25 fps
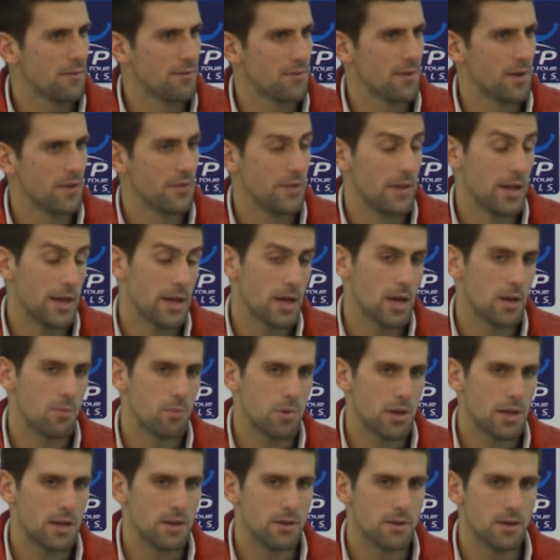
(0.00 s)
felt like I
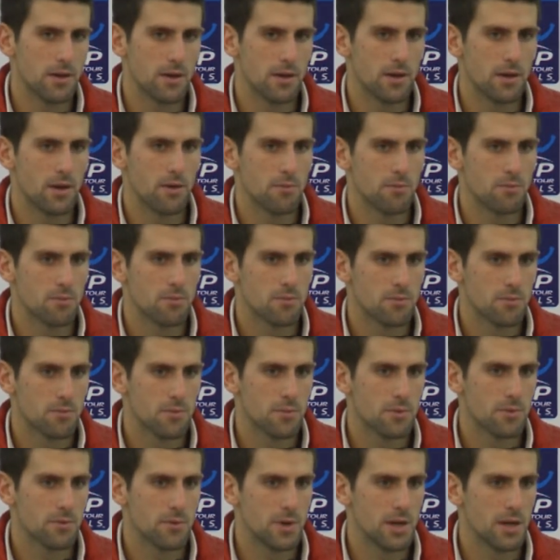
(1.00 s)
played.
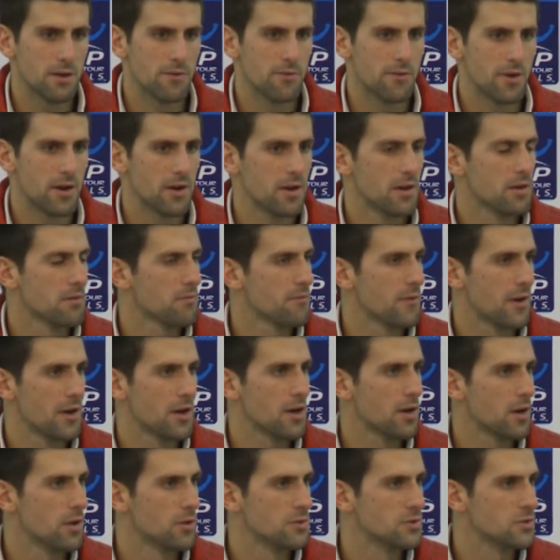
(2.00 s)
Really, very, very
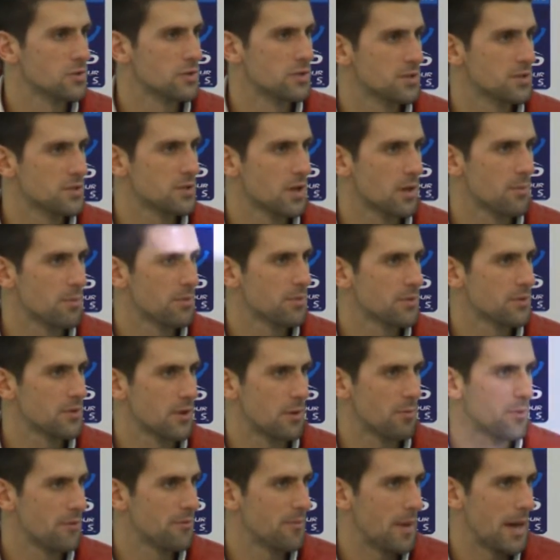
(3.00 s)
close
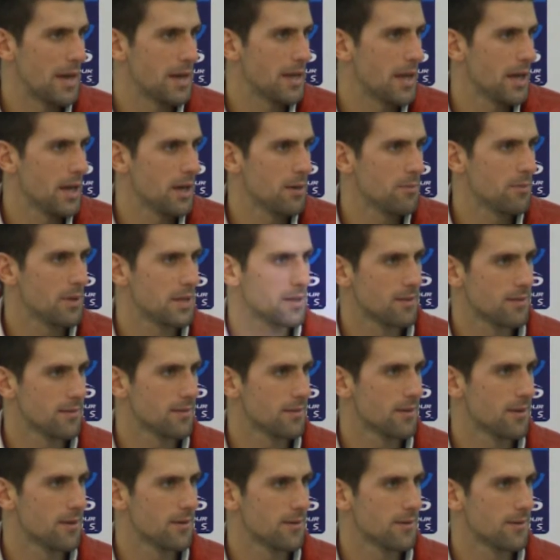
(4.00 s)
top of my game,
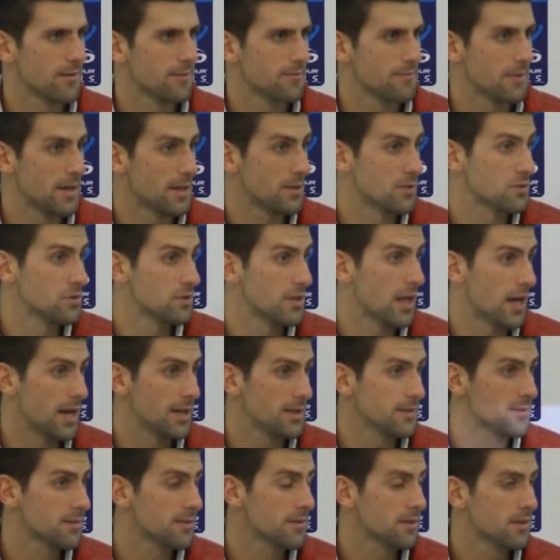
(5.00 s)
and
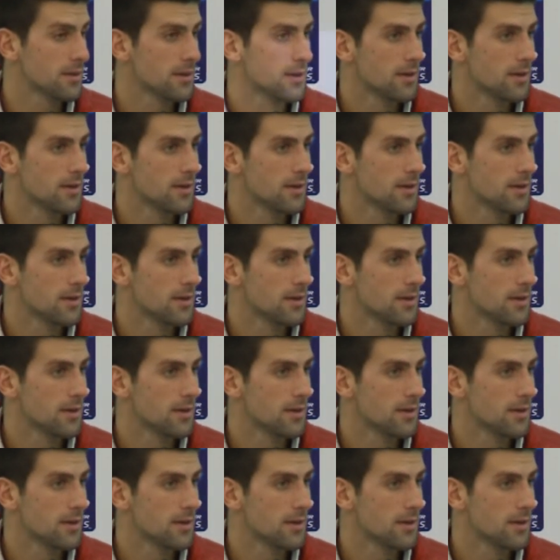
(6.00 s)
tonight,